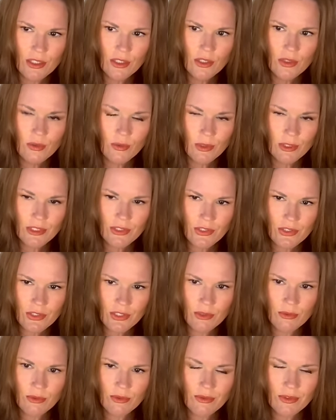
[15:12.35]
What is this
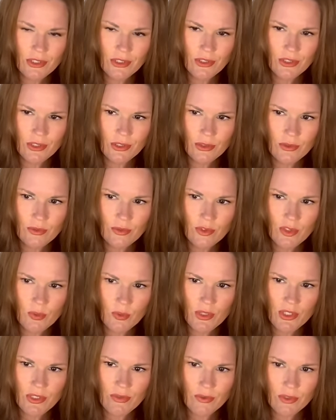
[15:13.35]
in reflection of
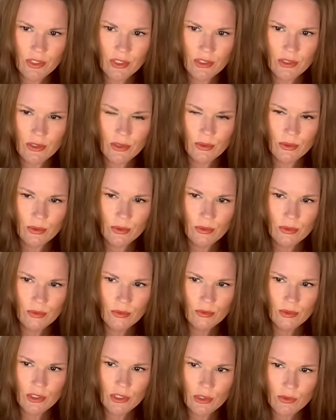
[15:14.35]
specifically who
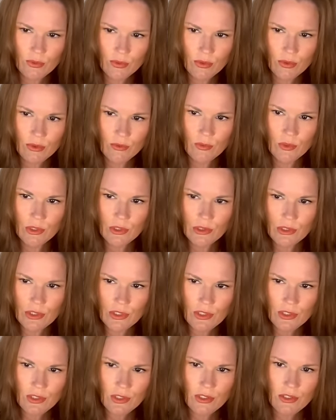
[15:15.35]
with that four of wands?
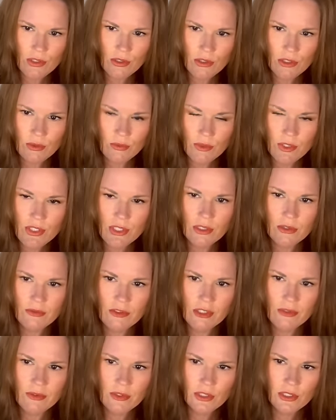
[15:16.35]
Is this our unresolved
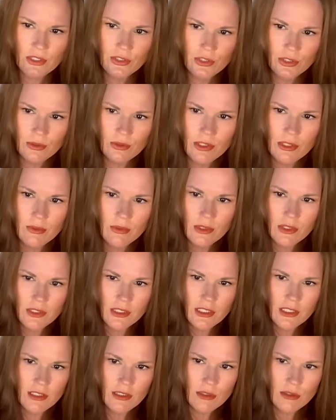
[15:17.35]
lover issue that we're
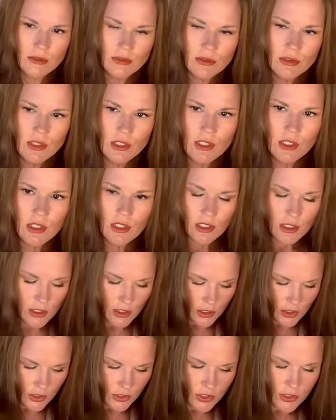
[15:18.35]
looking at?
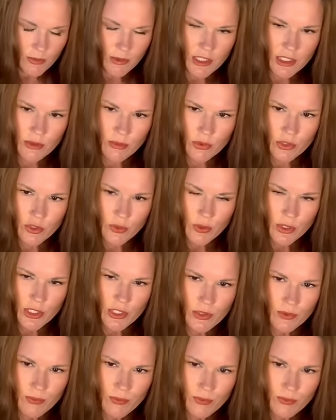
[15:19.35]
Show me temperance, please.